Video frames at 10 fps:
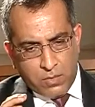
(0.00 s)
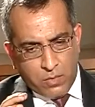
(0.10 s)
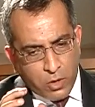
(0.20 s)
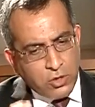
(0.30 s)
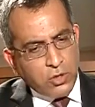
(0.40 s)

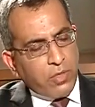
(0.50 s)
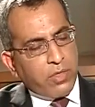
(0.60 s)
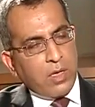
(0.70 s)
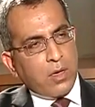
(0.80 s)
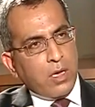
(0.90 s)
What do you
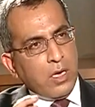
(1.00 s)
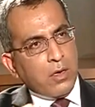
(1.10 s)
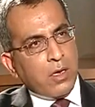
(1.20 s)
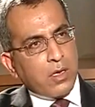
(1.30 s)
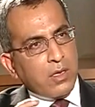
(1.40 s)
think
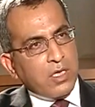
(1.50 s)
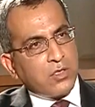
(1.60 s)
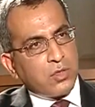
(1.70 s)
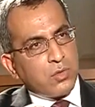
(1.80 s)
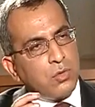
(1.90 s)
India needs
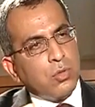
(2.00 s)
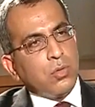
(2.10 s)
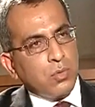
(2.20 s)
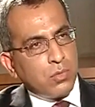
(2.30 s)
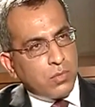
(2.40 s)
to do?
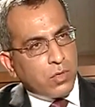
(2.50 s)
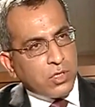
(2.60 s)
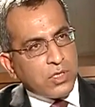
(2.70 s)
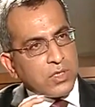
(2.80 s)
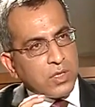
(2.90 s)
What
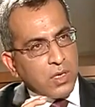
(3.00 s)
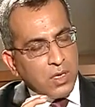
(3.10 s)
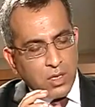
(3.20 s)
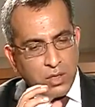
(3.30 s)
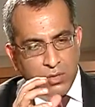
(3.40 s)
is
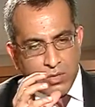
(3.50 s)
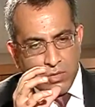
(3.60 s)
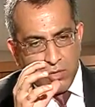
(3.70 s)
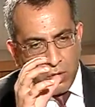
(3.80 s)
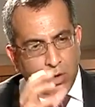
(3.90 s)

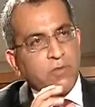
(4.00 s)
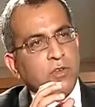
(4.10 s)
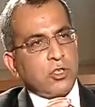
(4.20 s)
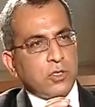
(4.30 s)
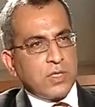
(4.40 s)
your
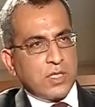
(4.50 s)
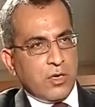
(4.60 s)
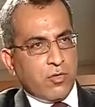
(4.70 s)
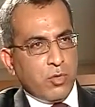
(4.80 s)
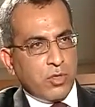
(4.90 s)
vision
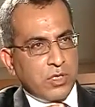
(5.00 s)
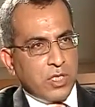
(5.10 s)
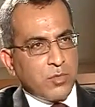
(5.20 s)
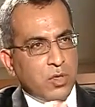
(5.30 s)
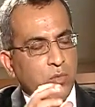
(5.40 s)
statement in
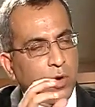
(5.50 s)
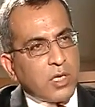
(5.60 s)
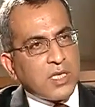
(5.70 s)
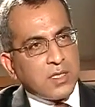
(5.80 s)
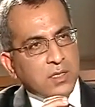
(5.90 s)
terms of what
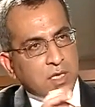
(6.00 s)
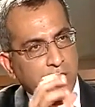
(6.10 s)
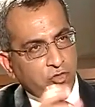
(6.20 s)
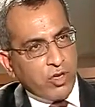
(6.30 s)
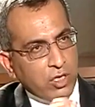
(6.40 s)
does this
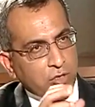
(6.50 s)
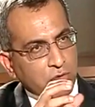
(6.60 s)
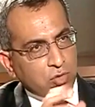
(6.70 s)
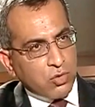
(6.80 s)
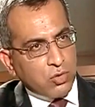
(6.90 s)
country need
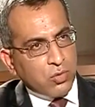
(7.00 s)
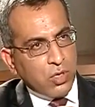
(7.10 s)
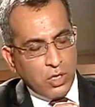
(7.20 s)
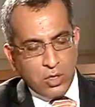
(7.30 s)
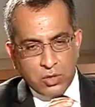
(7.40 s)
to do
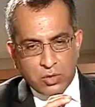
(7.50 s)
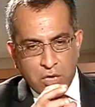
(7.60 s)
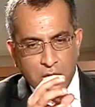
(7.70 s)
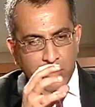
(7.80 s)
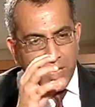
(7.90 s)
to
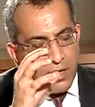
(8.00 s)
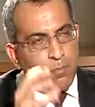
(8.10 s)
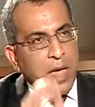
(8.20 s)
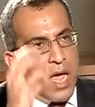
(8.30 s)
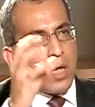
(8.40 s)
now
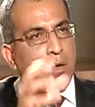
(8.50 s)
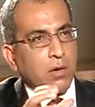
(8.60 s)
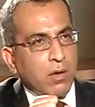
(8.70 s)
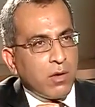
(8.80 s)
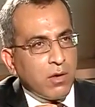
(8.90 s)
get back
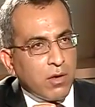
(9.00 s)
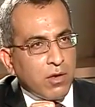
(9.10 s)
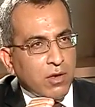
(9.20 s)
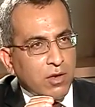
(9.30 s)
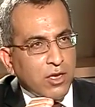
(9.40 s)

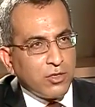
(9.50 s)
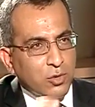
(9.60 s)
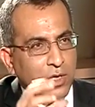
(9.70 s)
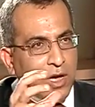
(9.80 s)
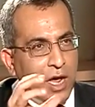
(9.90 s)
into
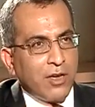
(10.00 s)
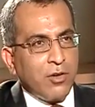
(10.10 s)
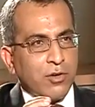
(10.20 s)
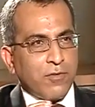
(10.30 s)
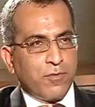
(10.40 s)
the
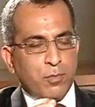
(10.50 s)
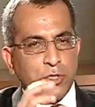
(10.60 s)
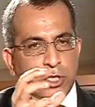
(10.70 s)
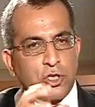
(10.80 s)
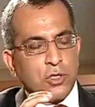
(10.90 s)
kind of
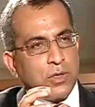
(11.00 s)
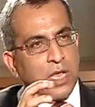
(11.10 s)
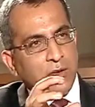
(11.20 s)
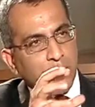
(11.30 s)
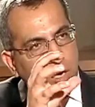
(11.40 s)
position
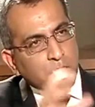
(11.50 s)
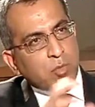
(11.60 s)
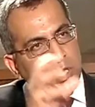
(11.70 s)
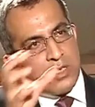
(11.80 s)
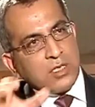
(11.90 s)
that it
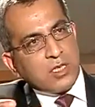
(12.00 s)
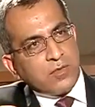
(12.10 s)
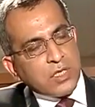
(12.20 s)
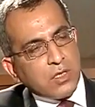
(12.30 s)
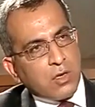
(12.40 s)
probably
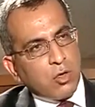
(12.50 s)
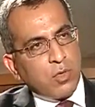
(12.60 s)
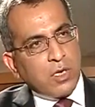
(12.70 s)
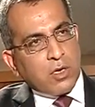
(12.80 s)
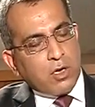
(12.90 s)
deserves in the
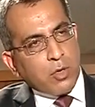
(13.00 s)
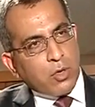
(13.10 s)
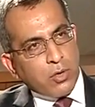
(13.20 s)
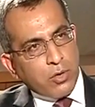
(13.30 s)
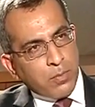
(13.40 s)
global economic
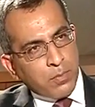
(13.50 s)
order?